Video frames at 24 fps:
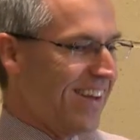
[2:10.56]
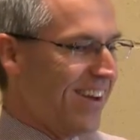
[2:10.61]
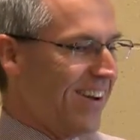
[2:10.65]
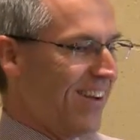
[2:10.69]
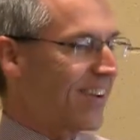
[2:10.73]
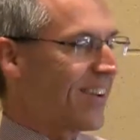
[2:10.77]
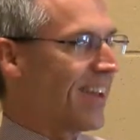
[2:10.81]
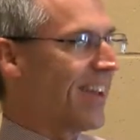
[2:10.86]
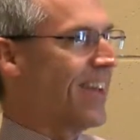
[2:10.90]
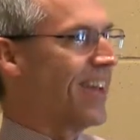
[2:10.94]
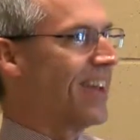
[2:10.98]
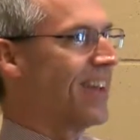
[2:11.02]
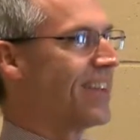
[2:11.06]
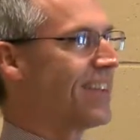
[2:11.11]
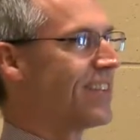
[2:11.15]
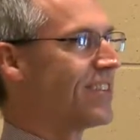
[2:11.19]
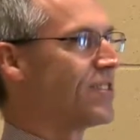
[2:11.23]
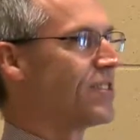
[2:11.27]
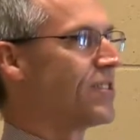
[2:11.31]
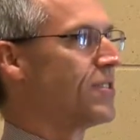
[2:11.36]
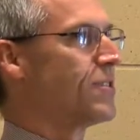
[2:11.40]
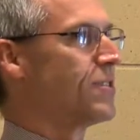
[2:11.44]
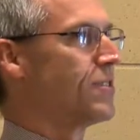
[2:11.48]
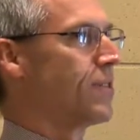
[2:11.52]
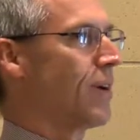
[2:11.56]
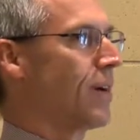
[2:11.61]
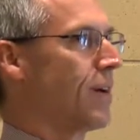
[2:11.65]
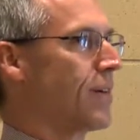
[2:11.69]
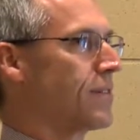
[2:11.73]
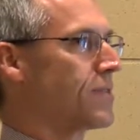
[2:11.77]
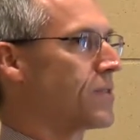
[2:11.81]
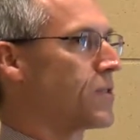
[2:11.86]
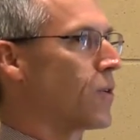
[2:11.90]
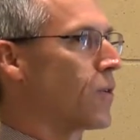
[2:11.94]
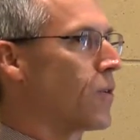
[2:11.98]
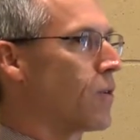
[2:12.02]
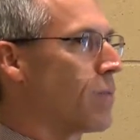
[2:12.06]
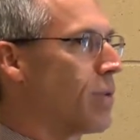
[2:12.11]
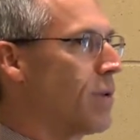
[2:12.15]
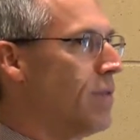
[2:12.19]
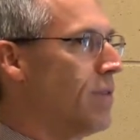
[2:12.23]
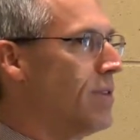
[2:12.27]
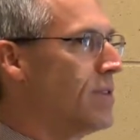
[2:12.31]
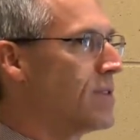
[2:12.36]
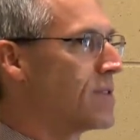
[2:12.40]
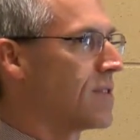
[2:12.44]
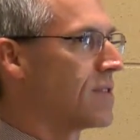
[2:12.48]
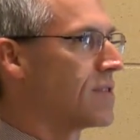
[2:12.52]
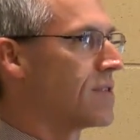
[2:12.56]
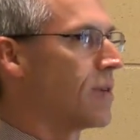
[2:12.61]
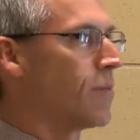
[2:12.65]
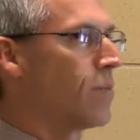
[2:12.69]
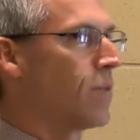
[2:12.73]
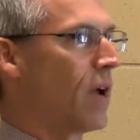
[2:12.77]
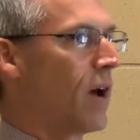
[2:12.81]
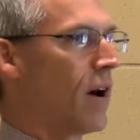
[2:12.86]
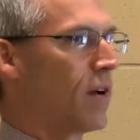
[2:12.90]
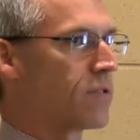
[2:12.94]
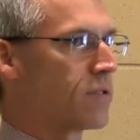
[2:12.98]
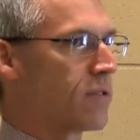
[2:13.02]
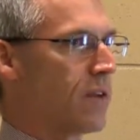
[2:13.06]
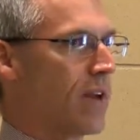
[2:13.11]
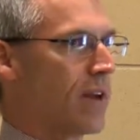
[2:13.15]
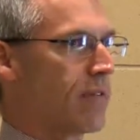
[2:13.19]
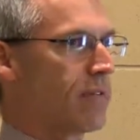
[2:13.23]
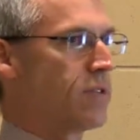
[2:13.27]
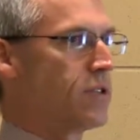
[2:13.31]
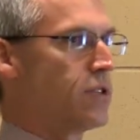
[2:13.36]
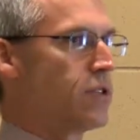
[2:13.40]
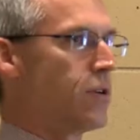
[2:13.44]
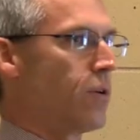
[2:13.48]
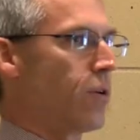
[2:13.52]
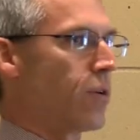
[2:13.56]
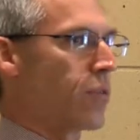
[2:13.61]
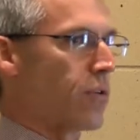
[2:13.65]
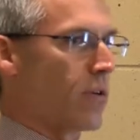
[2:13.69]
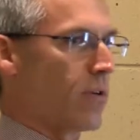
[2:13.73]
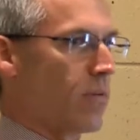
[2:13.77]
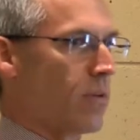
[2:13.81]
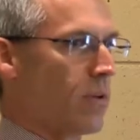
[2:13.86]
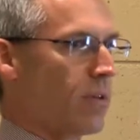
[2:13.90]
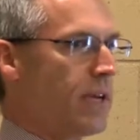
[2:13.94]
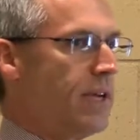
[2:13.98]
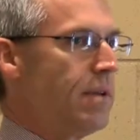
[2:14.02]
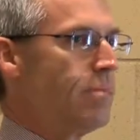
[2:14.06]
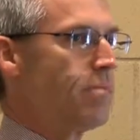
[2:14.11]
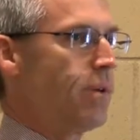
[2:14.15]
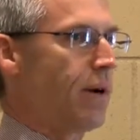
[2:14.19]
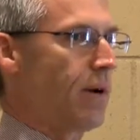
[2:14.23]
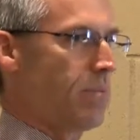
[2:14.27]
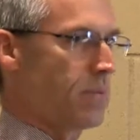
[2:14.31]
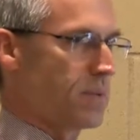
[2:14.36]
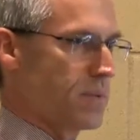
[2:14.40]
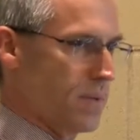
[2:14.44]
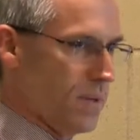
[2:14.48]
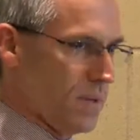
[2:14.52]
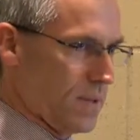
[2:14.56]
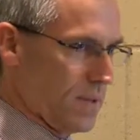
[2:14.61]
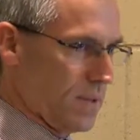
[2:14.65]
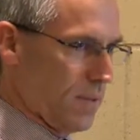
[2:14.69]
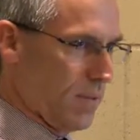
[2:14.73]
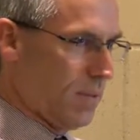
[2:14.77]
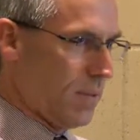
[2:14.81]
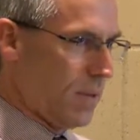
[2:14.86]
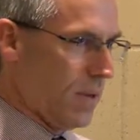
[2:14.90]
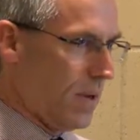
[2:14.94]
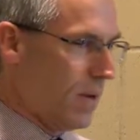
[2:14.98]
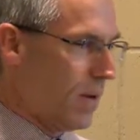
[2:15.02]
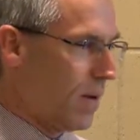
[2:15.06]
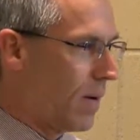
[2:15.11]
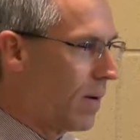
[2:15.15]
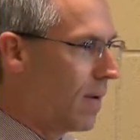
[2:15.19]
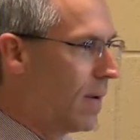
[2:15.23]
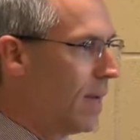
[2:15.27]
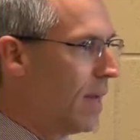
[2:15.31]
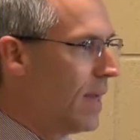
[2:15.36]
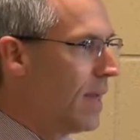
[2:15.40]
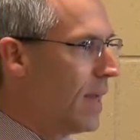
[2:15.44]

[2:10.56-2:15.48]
Okay, in addition to our solar PV system, we also have a geothermal heat pump system here.